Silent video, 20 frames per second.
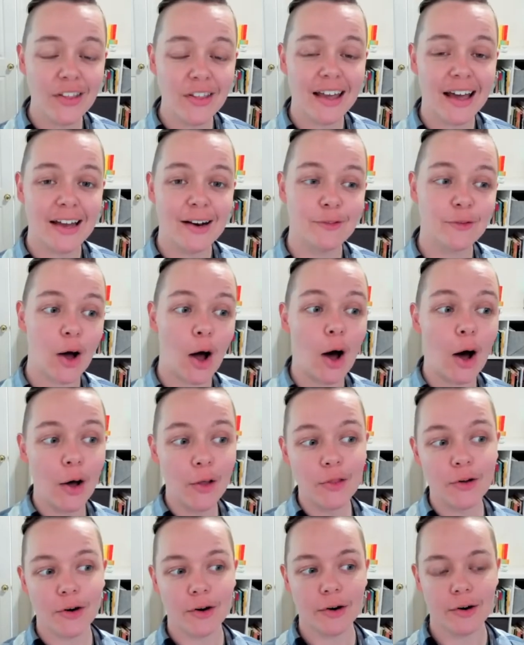kind of
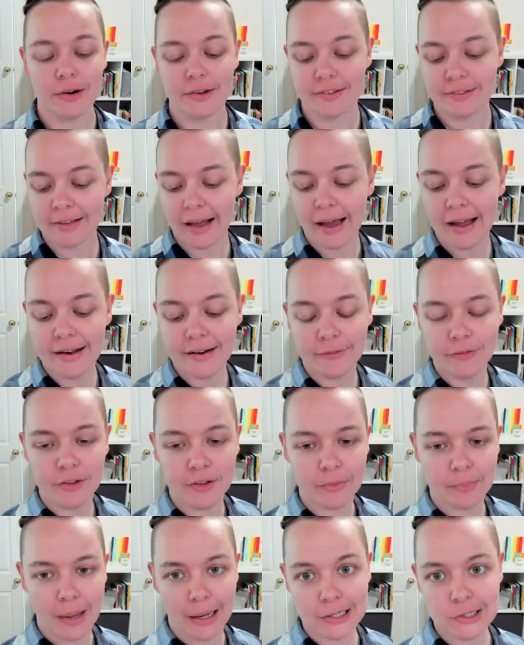other side of the
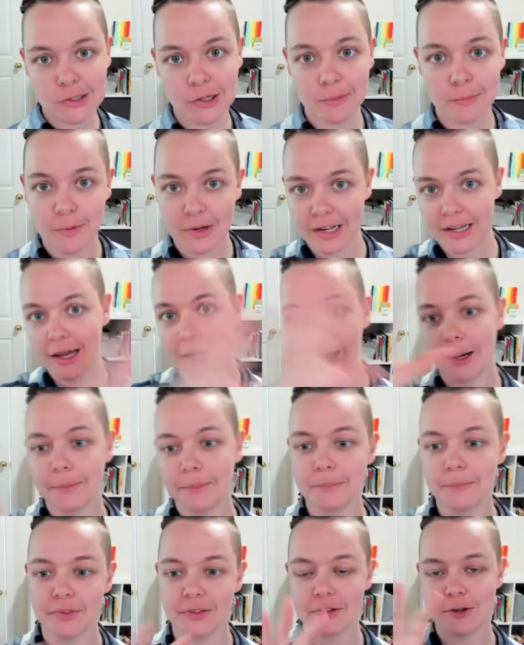spectrum when it
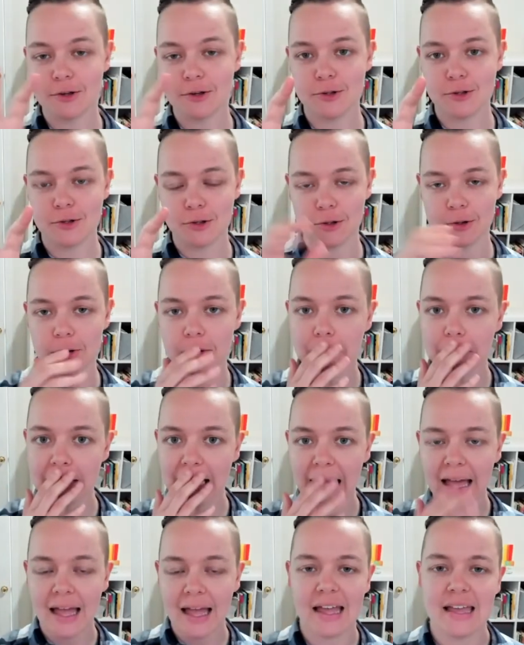comes to Zoom
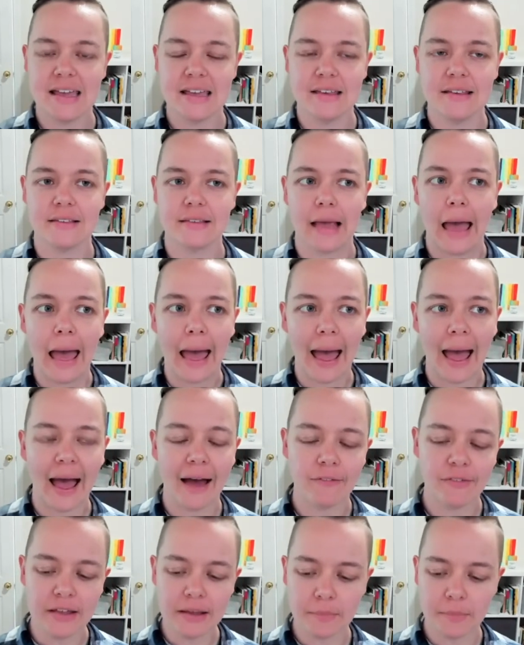is
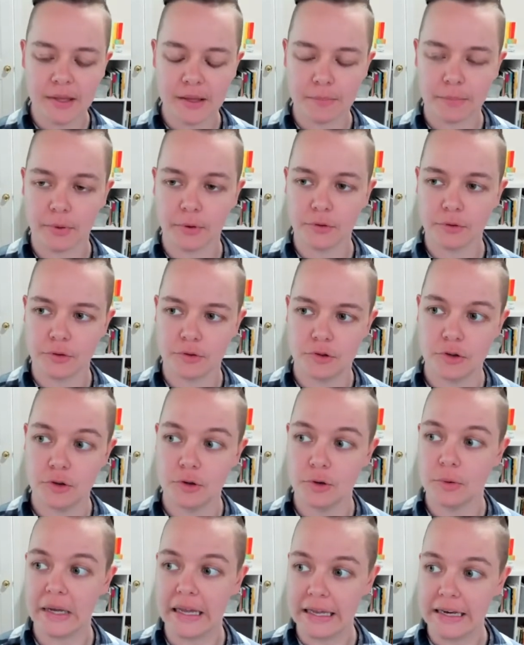having people
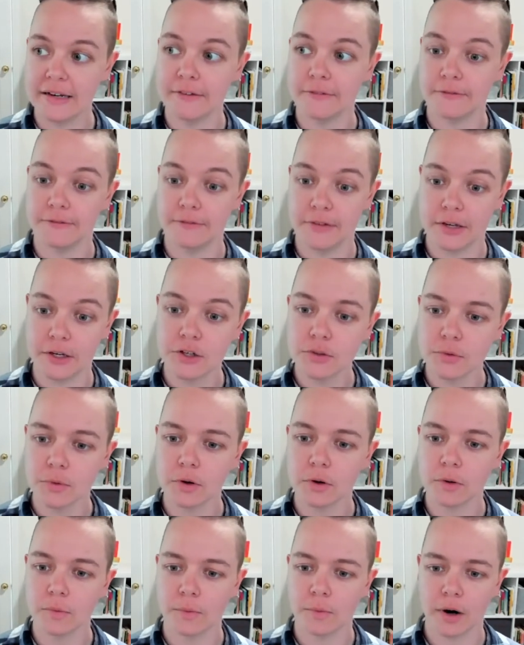do
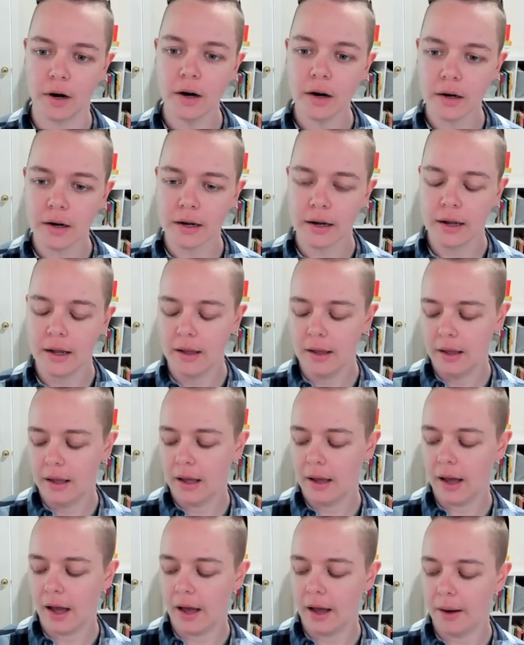individual work,
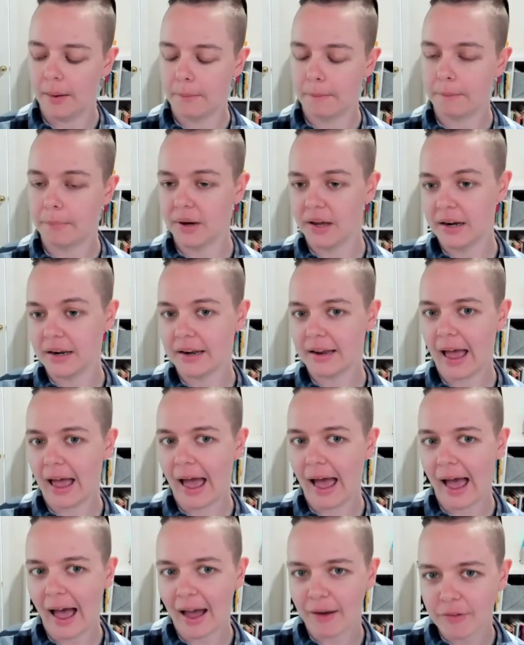but
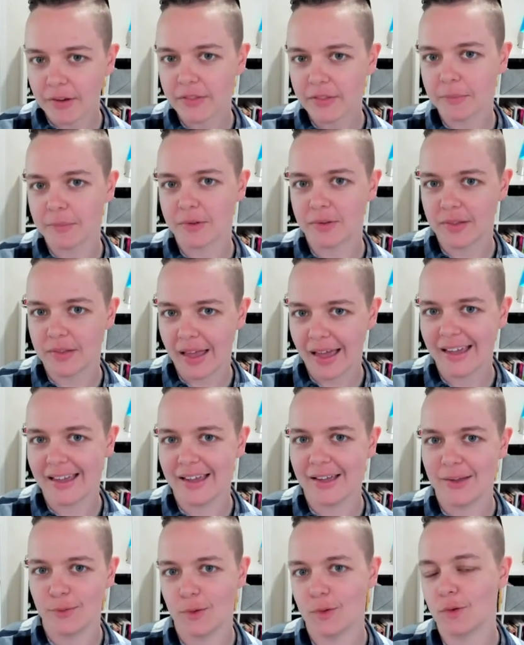having them stay
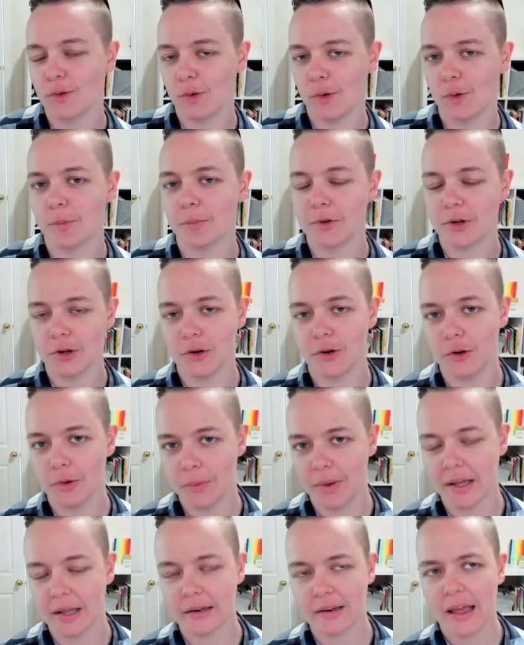in the Zoom to do
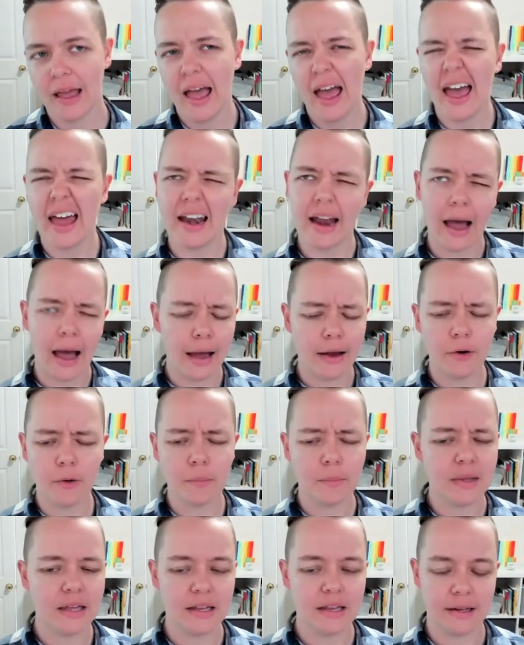it. And I don't
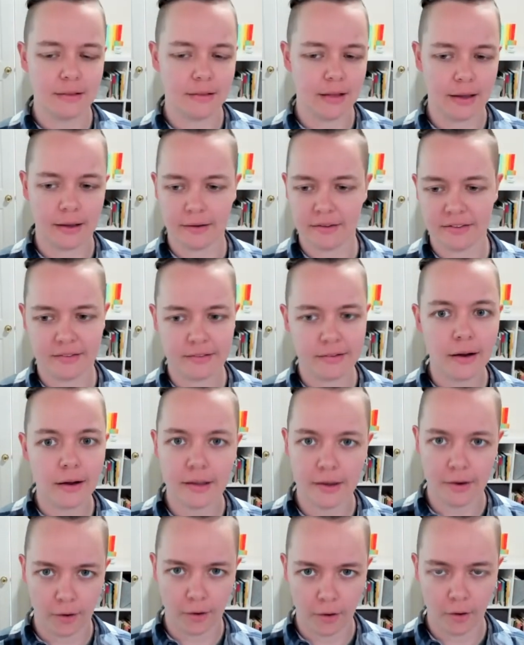mean in like a study
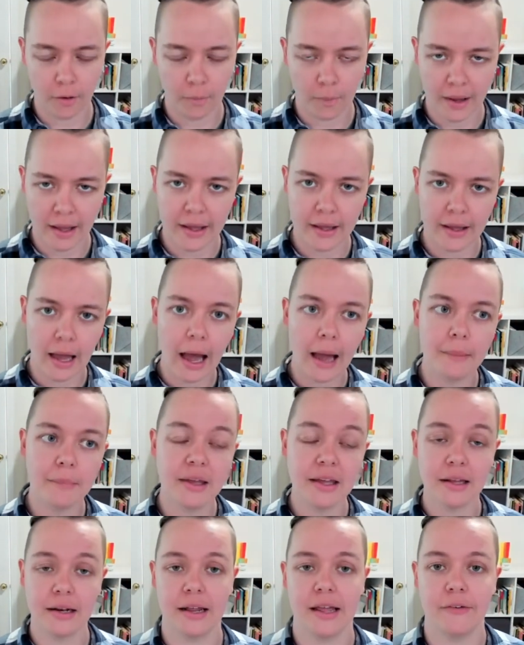hallway. I
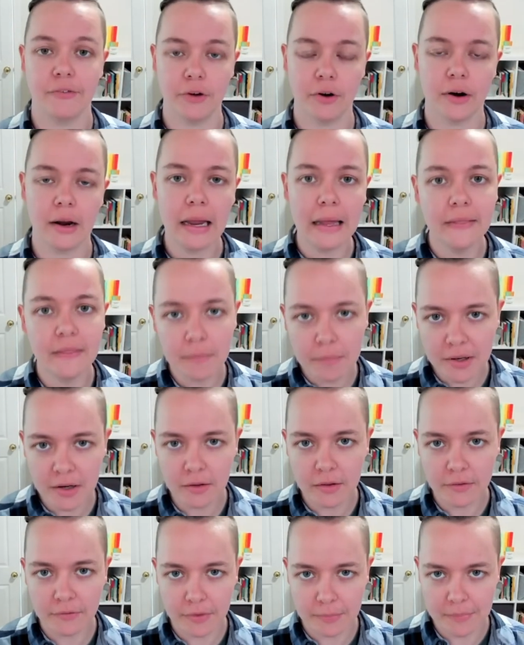mean, if you're in the middle
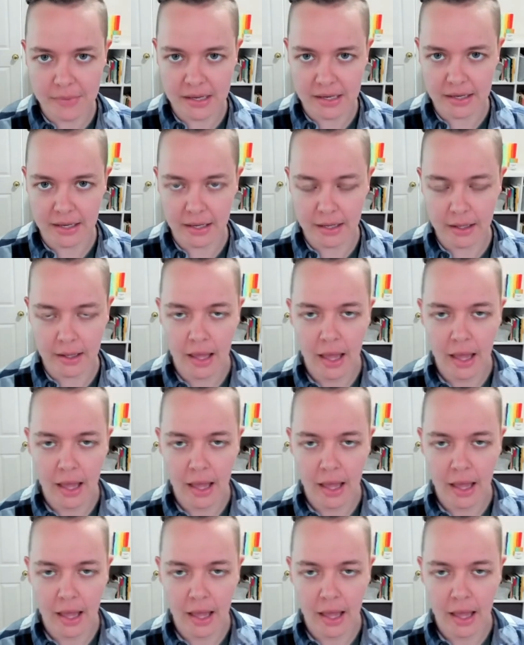of a meeting